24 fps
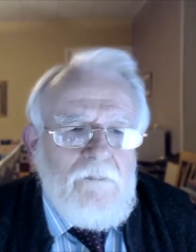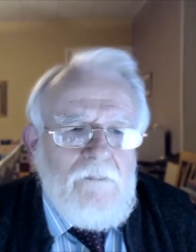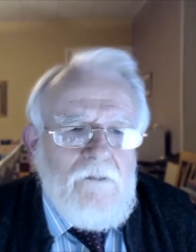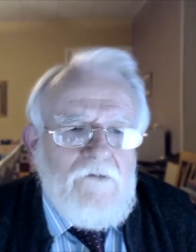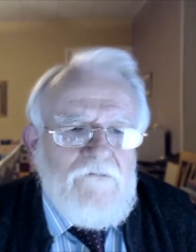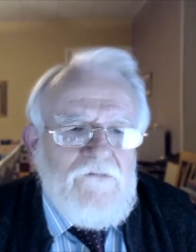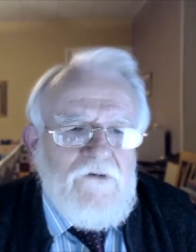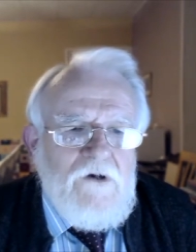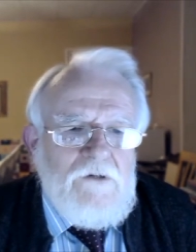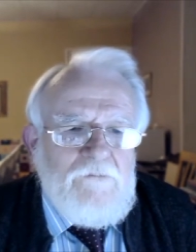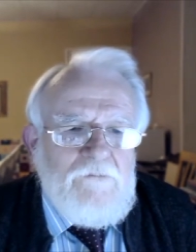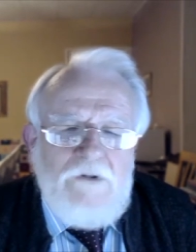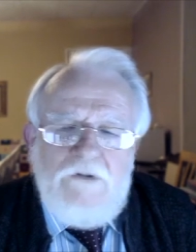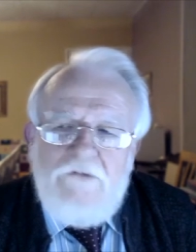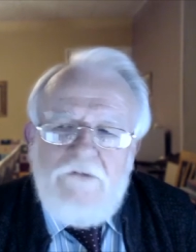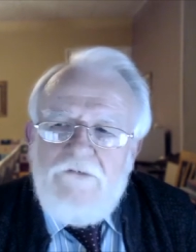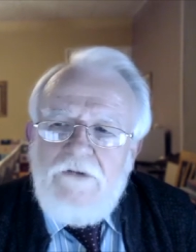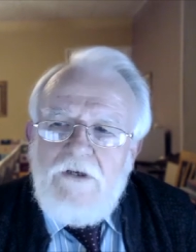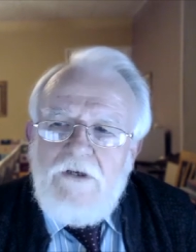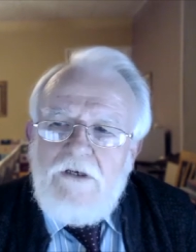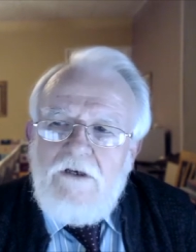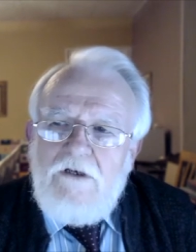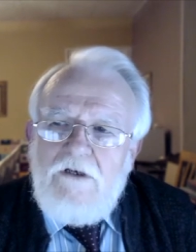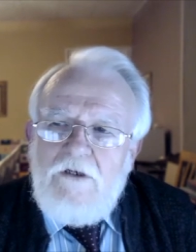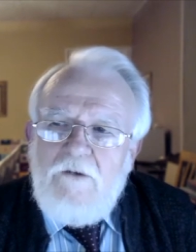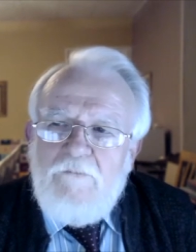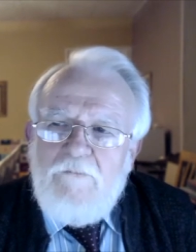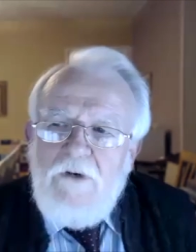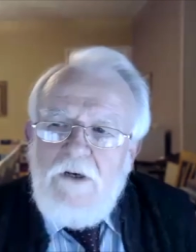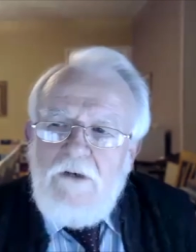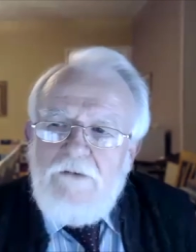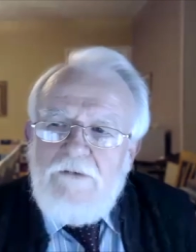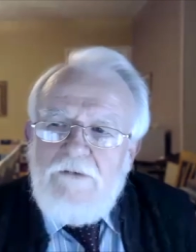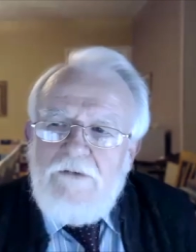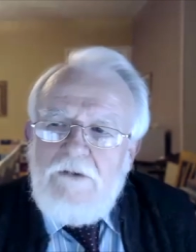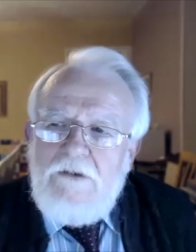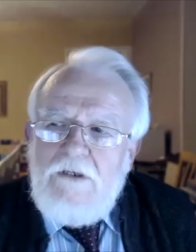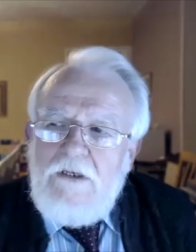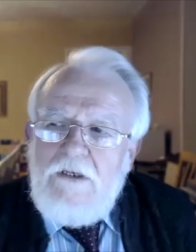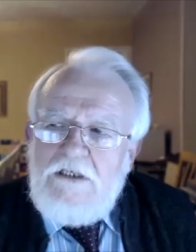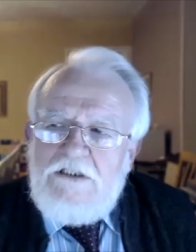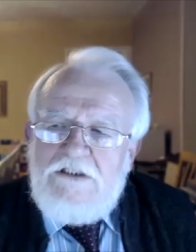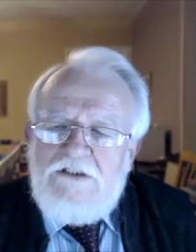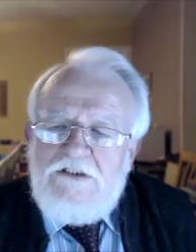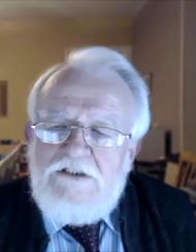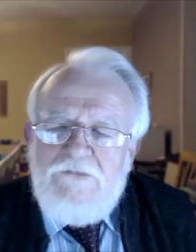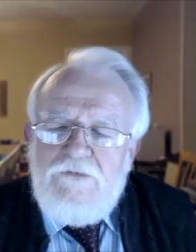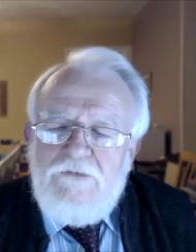As I've been thinking about in the
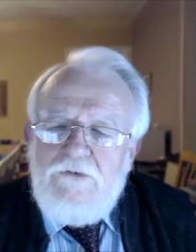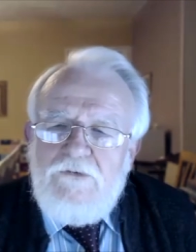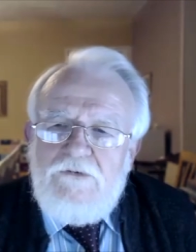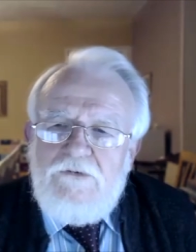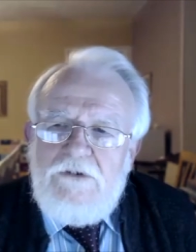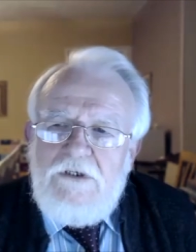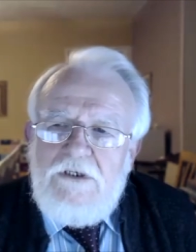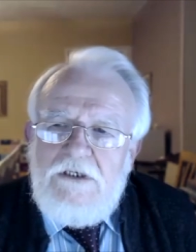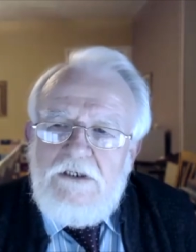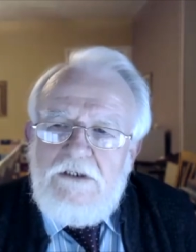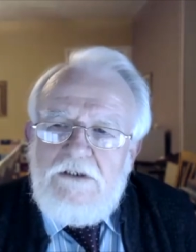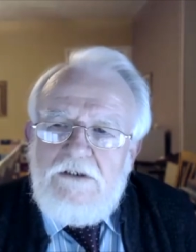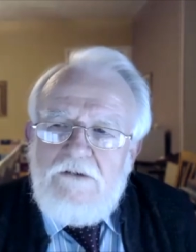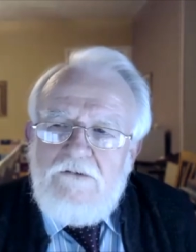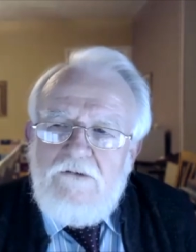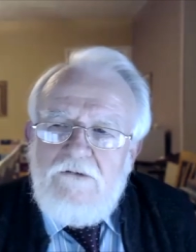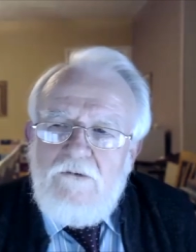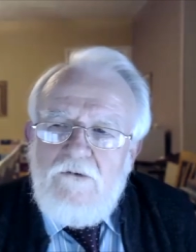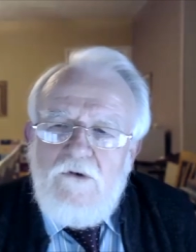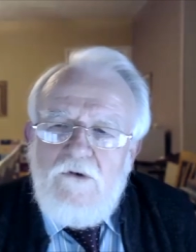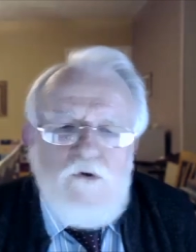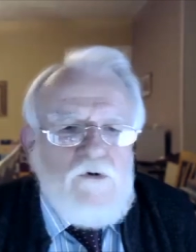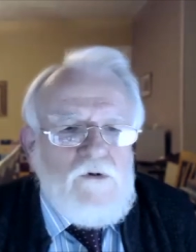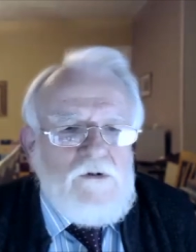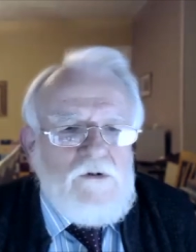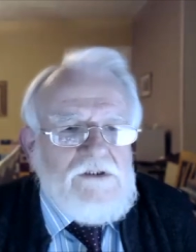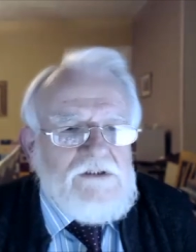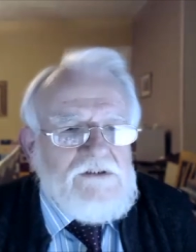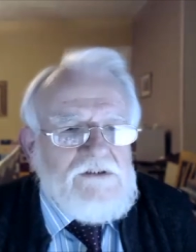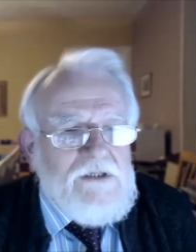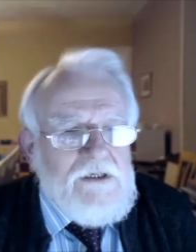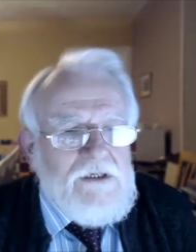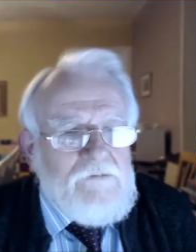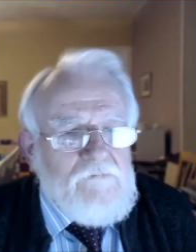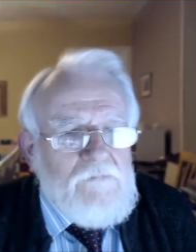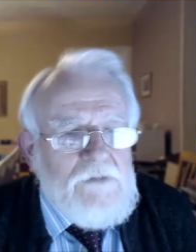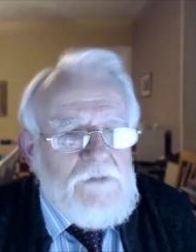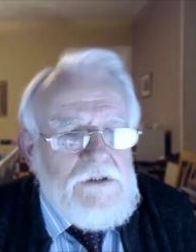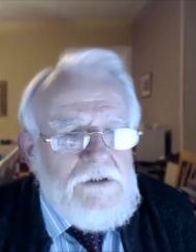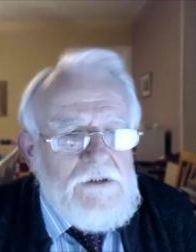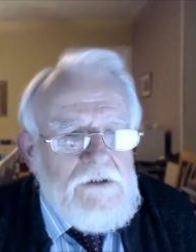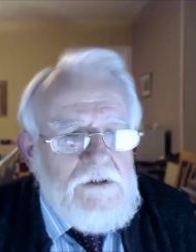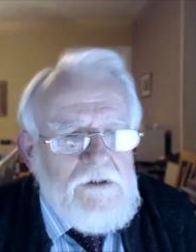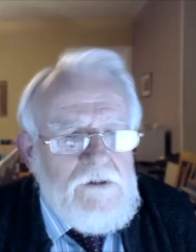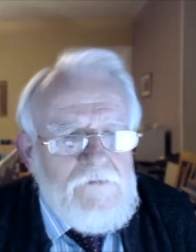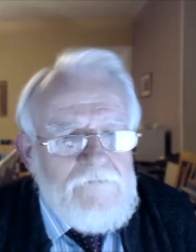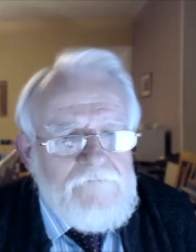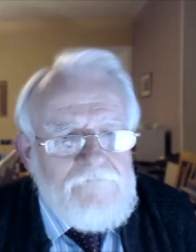last few days, I thought, Lord, is that me?